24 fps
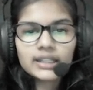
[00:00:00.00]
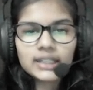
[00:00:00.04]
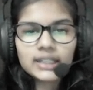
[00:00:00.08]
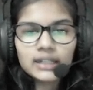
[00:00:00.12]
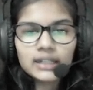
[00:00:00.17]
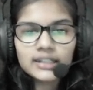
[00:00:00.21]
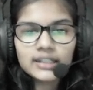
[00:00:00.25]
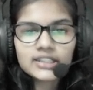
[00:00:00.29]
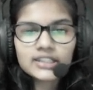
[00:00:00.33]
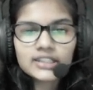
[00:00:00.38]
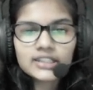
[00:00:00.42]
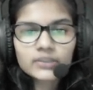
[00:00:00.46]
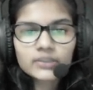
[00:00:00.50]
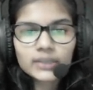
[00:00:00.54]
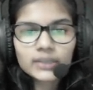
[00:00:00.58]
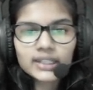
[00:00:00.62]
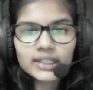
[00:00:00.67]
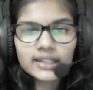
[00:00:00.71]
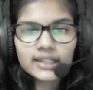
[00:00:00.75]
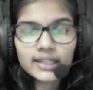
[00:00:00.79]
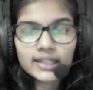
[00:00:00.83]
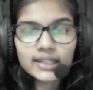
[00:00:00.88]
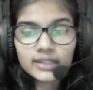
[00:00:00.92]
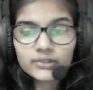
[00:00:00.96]
Now let's
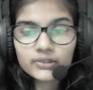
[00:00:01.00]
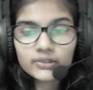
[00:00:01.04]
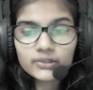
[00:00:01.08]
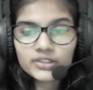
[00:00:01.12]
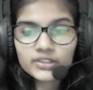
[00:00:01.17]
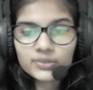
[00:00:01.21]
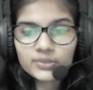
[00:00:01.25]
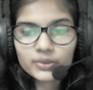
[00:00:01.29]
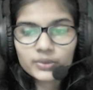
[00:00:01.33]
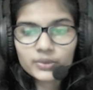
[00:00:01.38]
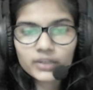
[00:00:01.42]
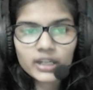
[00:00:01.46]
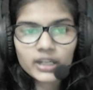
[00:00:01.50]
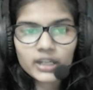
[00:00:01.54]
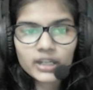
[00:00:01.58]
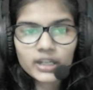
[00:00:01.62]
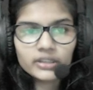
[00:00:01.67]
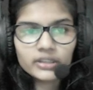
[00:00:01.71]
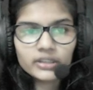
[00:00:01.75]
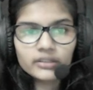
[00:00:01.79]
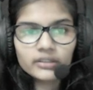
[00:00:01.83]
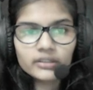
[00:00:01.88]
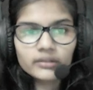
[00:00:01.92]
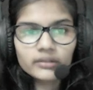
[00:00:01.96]
quickly run out this
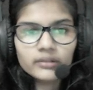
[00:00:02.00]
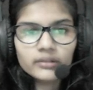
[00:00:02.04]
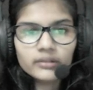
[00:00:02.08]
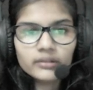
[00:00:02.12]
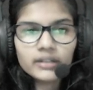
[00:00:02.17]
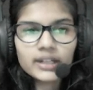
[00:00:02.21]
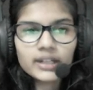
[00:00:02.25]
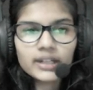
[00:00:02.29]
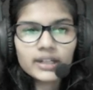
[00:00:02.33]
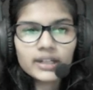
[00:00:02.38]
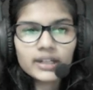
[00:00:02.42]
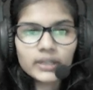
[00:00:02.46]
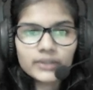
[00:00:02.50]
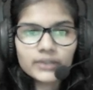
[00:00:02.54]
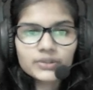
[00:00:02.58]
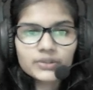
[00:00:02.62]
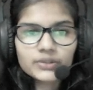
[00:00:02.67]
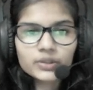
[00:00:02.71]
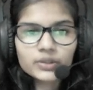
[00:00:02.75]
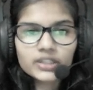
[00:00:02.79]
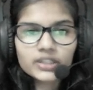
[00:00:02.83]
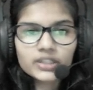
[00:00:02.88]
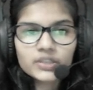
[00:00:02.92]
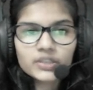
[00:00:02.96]
program here. Okay,
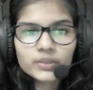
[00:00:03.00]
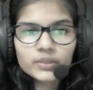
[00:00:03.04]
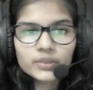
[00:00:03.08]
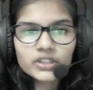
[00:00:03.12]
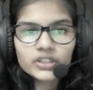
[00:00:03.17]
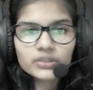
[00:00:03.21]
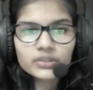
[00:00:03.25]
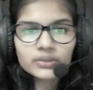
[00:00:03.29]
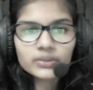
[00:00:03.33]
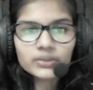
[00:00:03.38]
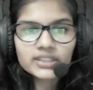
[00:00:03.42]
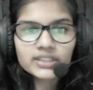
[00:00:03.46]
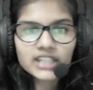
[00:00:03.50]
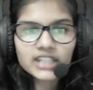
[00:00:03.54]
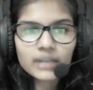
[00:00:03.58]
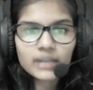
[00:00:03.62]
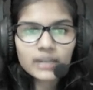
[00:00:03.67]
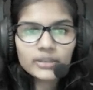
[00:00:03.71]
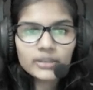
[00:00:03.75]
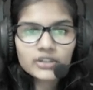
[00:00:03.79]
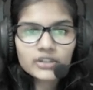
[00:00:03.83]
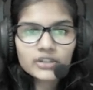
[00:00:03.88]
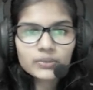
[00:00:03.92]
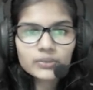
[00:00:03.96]
so this window is
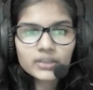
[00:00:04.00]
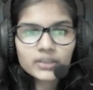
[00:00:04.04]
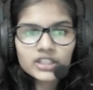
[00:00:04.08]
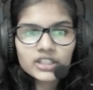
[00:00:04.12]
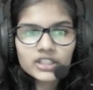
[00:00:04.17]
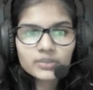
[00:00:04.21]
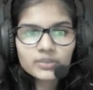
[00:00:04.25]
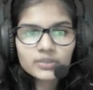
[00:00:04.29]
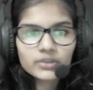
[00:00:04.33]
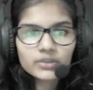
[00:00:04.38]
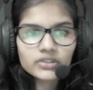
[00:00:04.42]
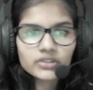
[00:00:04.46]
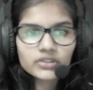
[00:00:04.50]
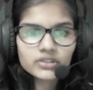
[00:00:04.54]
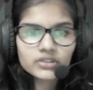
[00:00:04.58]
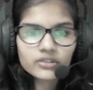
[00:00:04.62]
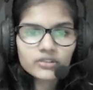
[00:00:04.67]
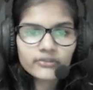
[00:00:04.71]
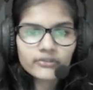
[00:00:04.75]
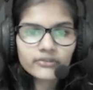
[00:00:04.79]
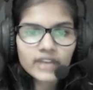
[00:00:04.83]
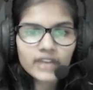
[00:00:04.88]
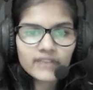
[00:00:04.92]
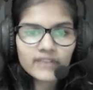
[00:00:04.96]
coming to us, which is
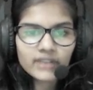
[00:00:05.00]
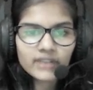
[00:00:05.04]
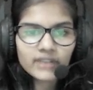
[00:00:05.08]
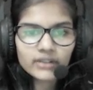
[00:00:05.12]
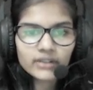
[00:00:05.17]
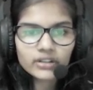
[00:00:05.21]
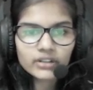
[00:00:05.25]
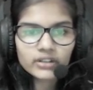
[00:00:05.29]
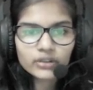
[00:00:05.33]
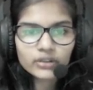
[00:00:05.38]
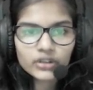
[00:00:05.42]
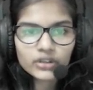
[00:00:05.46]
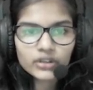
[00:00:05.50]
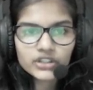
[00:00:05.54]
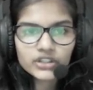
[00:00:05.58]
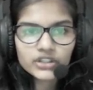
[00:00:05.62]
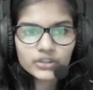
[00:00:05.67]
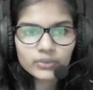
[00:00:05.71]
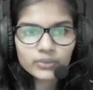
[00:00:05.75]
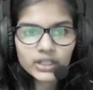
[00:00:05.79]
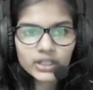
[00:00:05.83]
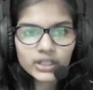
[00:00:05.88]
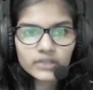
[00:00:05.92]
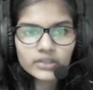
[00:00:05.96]
of 500 ×
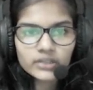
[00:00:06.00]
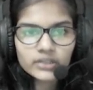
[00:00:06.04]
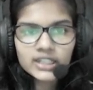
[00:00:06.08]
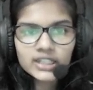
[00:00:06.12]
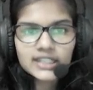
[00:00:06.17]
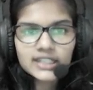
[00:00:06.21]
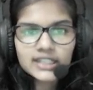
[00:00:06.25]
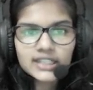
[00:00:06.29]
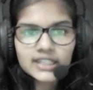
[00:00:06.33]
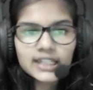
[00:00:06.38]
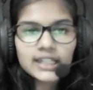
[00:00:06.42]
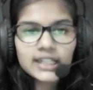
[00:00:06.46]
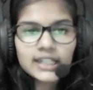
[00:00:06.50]
200.